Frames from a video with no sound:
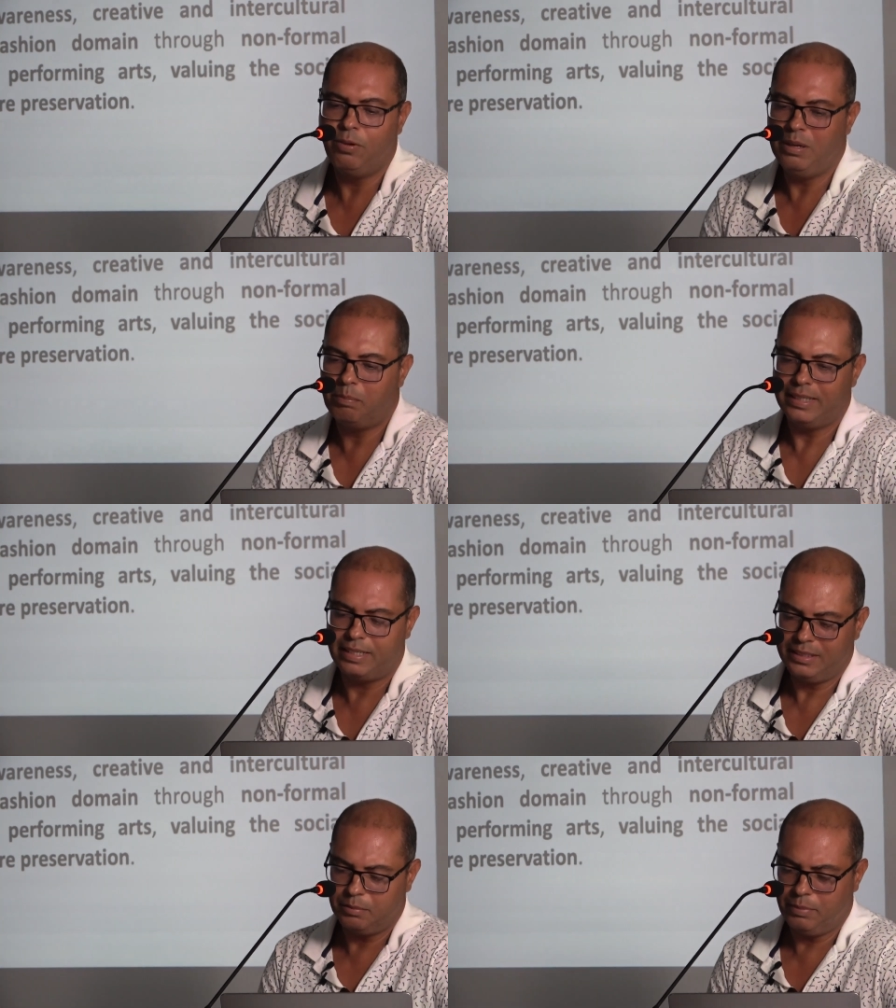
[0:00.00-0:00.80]
will
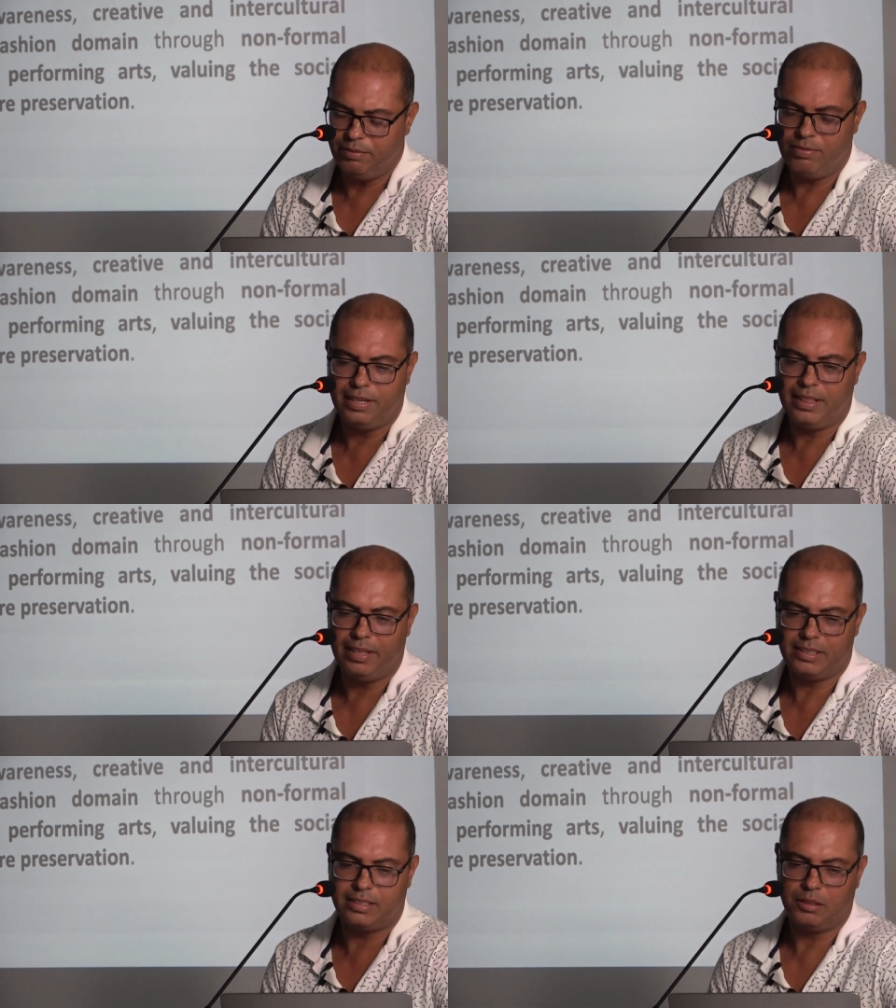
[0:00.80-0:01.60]
present briefly
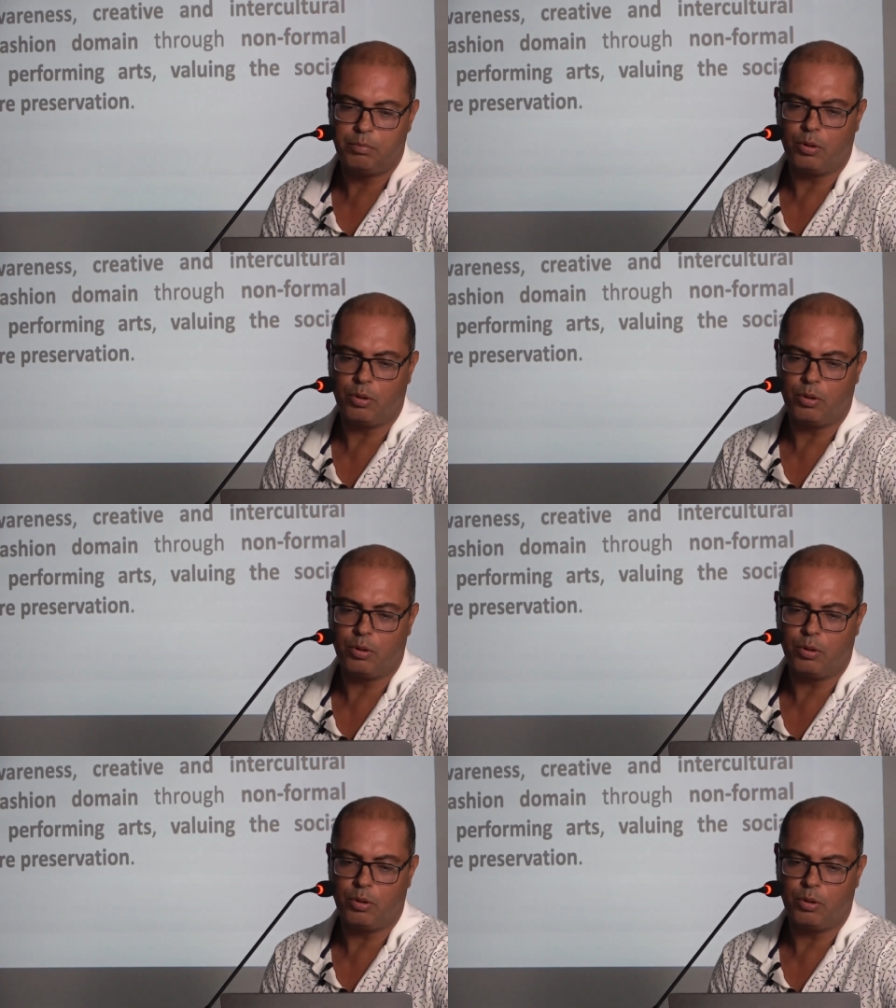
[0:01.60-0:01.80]
this